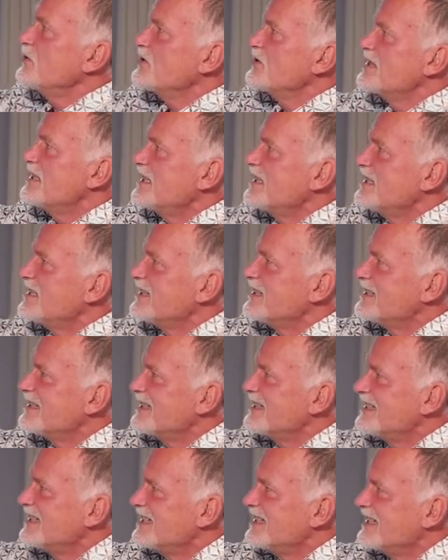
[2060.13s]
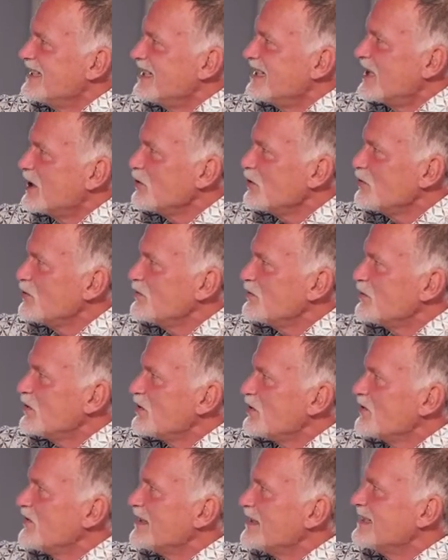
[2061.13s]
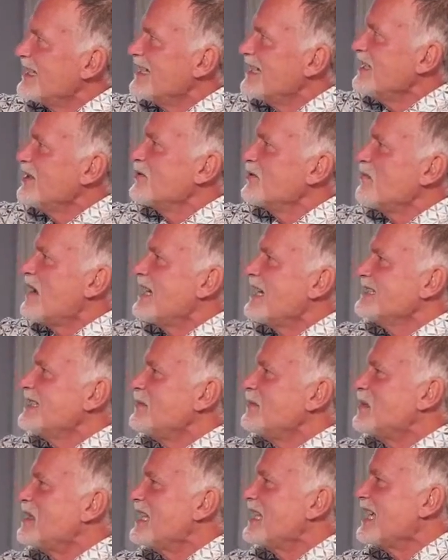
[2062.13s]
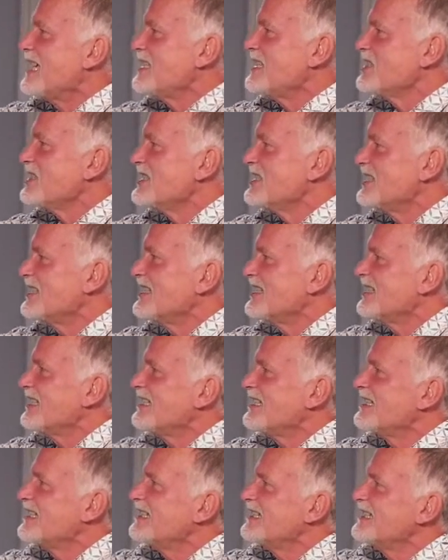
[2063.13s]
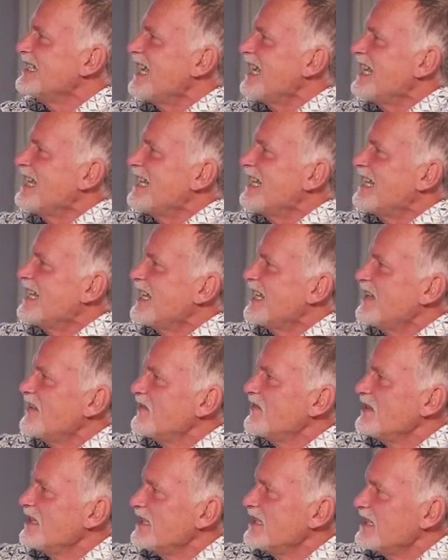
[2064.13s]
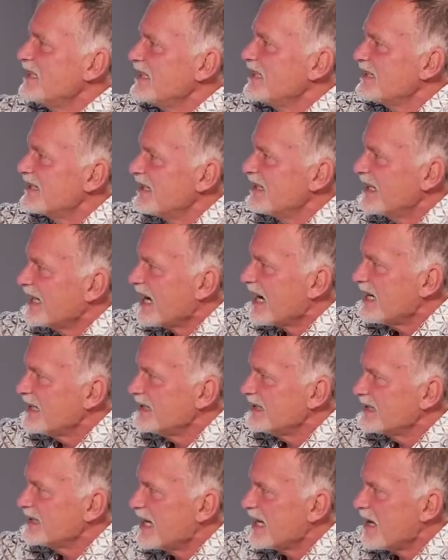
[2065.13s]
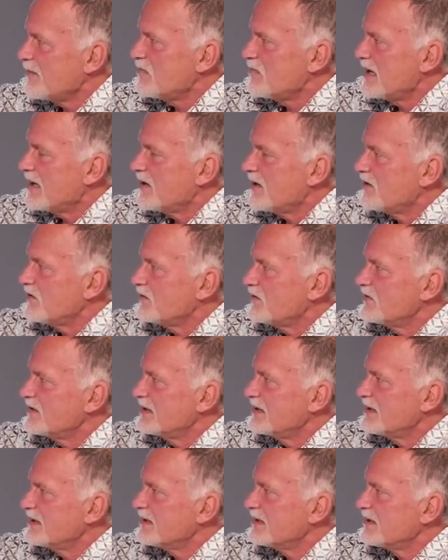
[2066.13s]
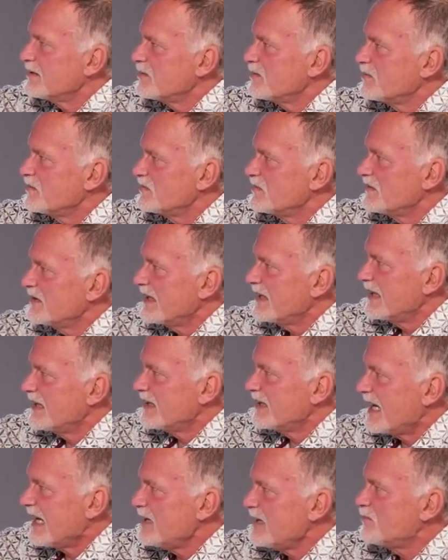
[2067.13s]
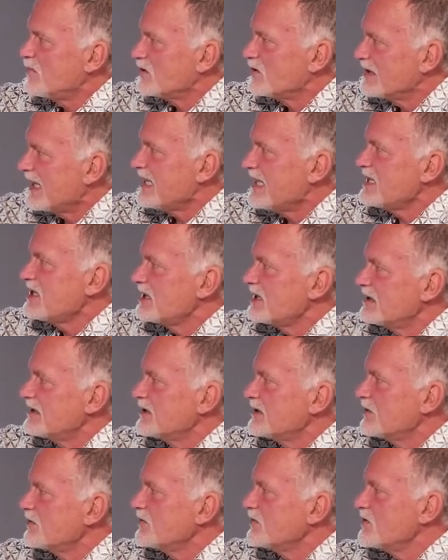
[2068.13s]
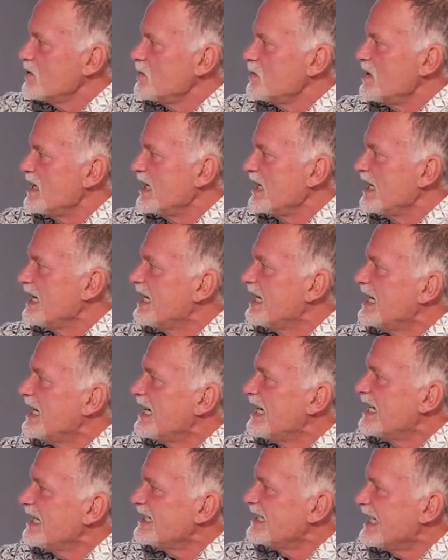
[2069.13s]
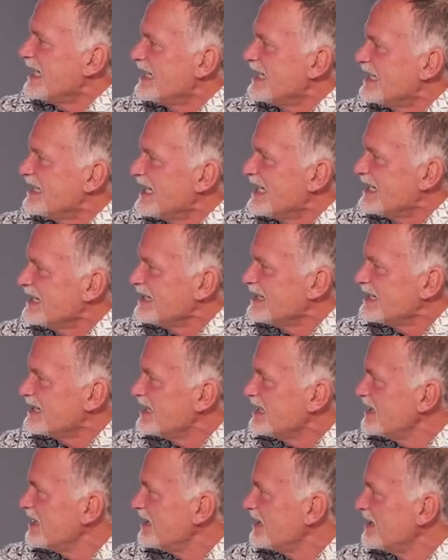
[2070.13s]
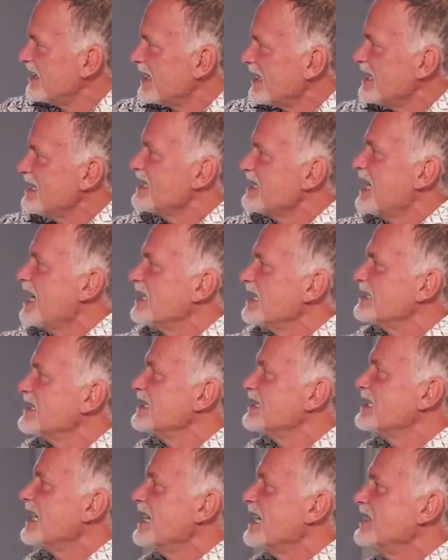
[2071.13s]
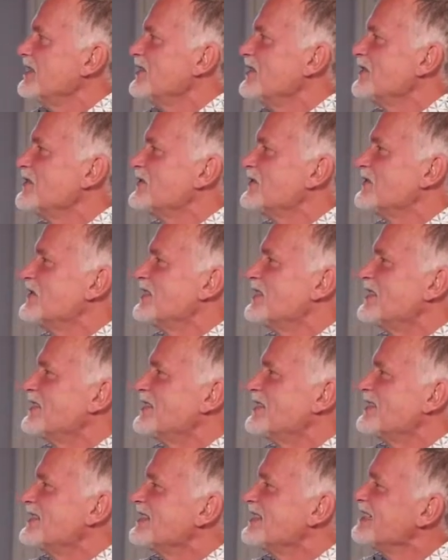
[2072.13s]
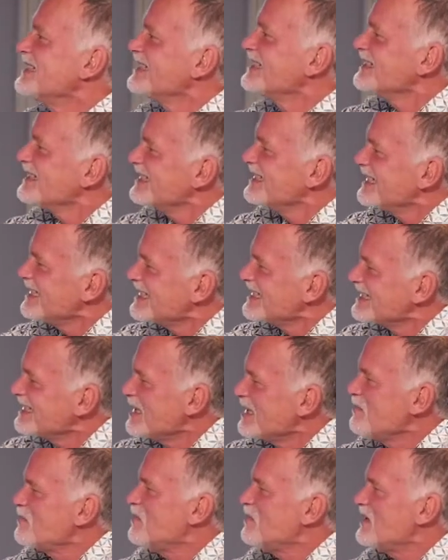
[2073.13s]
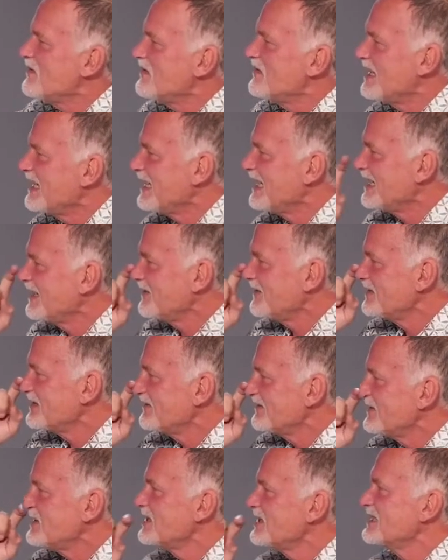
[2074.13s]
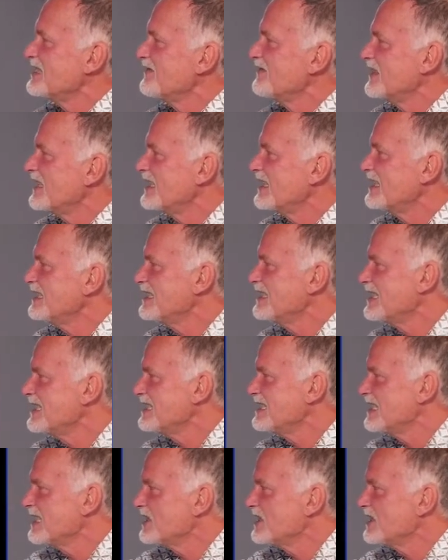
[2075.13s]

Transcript: the rule for quaternion multiplication, then we write the nabla of the A potential, so to speak. Then you see that the results is kind of in a simple way, which is very interesting,